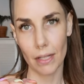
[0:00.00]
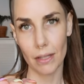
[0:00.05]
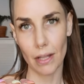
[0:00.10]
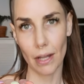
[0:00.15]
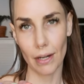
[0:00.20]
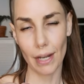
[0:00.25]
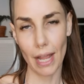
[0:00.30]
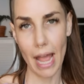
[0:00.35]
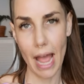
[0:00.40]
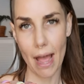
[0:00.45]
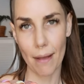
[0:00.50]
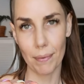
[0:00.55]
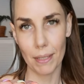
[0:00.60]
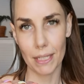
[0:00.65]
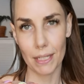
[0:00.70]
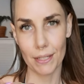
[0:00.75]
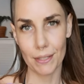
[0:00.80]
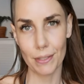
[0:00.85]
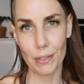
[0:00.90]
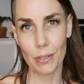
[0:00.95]
a lot of
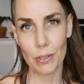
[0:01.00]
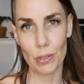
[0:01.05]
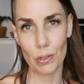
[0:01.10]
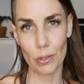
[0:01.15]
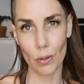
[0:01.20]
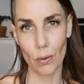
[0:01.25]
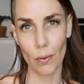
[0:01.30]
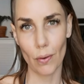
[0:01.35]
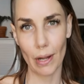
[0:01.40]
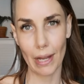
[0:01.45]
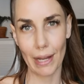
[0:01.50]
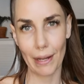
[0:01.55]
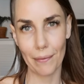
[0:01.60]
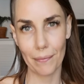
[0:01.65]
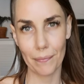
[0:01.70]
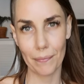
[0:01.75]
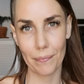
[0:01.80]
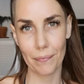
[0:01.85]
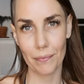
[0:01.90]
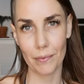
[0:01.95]
happiness and joy
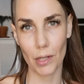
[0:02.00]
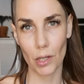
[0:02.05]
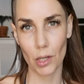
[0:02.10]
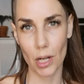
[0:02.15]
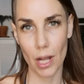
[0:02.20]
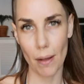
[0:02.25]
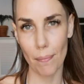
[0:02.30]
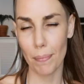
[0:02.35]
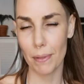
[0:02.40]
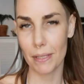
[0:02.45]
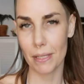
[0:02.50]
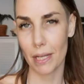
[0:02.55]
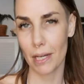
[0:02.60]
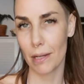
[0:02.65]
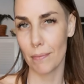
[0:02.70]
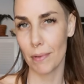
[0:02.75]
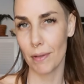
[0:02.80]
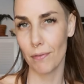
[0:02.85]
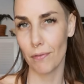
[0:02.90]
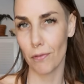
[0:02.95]
your cup is going
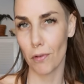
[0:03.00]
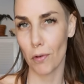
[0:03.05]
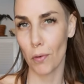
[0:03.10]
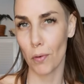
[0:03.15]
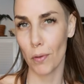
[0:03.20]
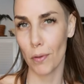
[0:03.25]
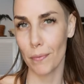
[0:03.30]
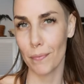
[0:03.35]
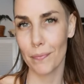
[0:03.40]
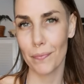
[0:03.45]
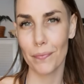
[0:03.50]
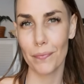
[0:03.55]
to be full